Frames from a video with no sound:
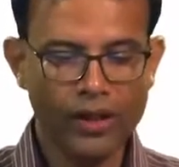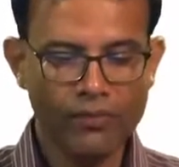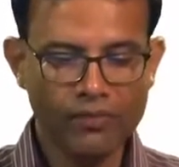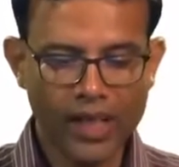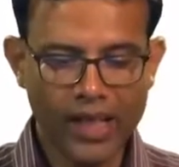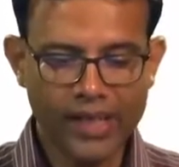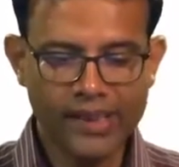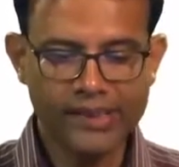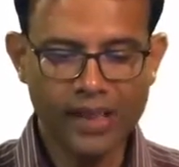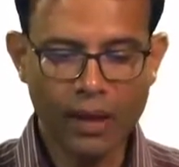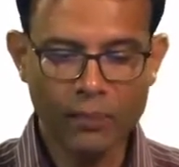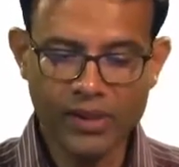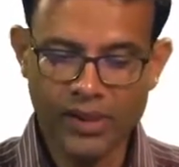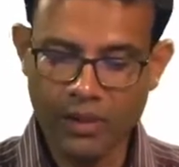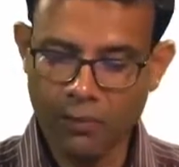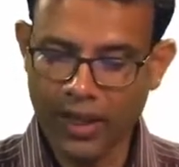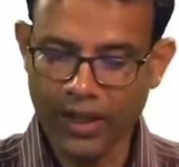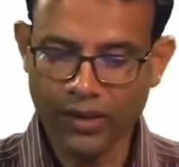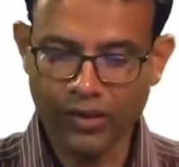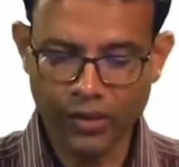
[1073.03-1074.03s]
if there is some
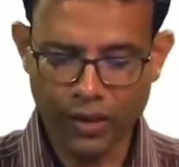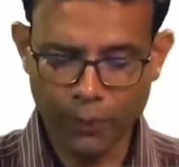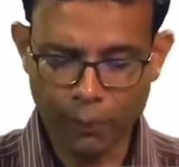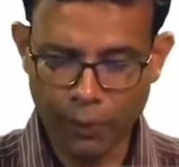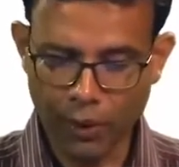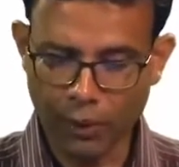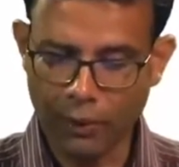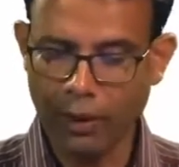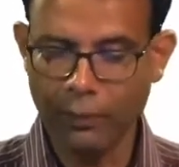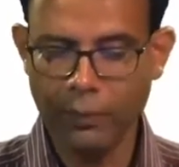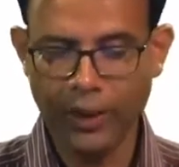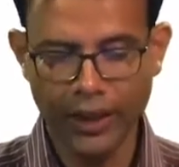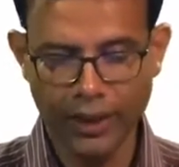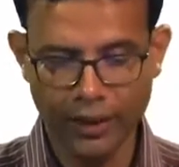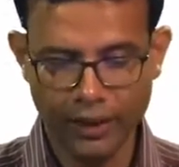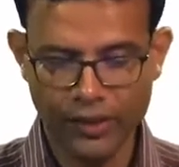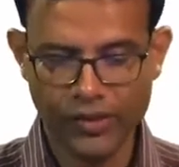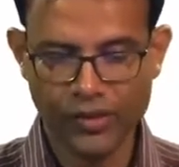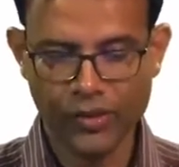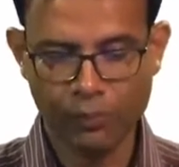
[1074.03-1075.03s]
symmetry,
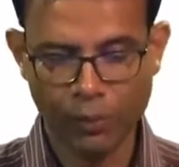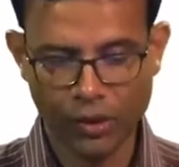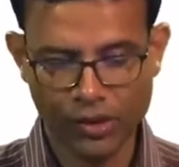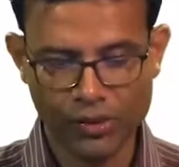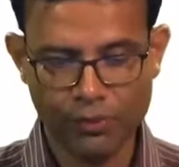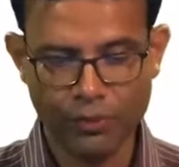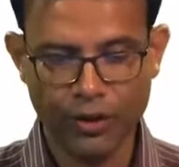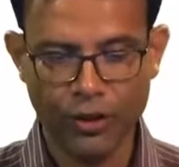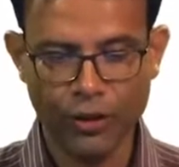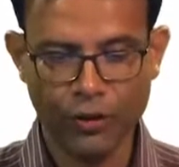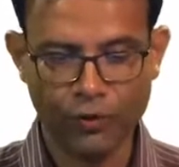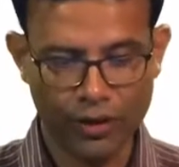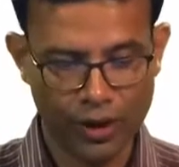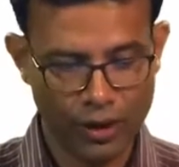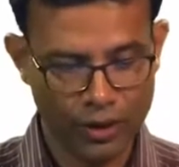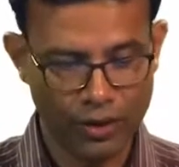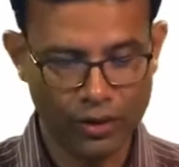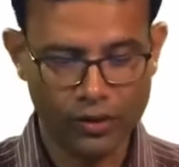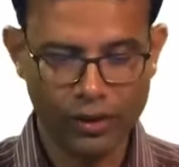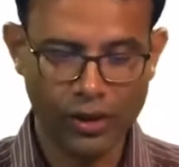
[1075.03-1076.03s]
probably it is possible to
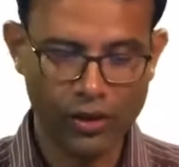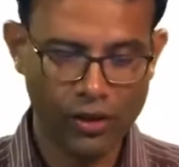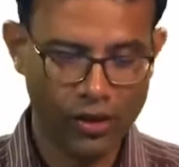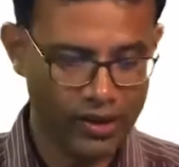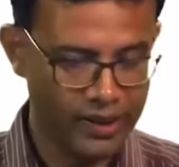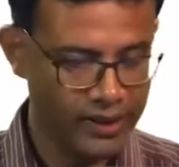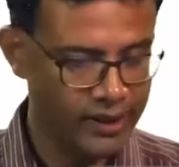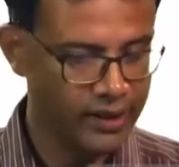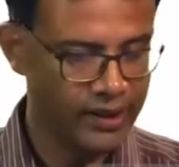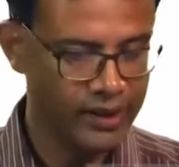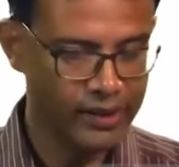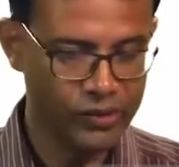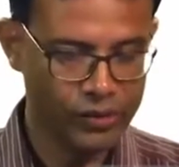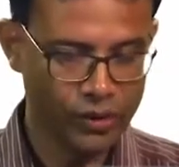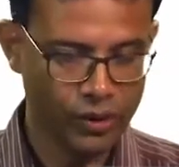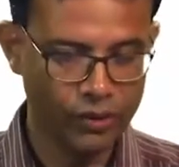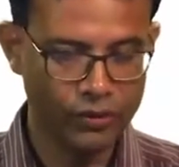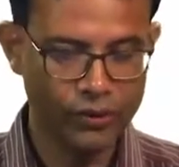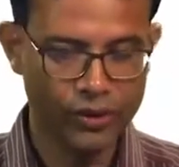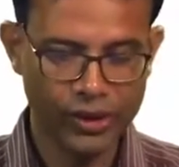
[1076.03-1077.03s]
work out the nonlinear
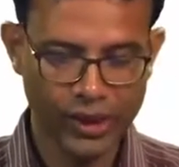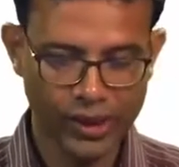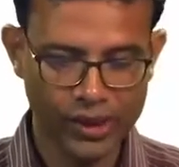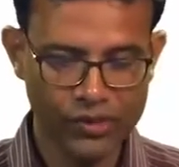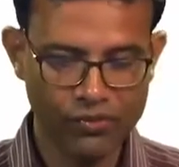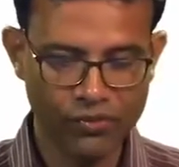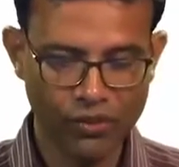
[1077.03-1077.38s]
solutions.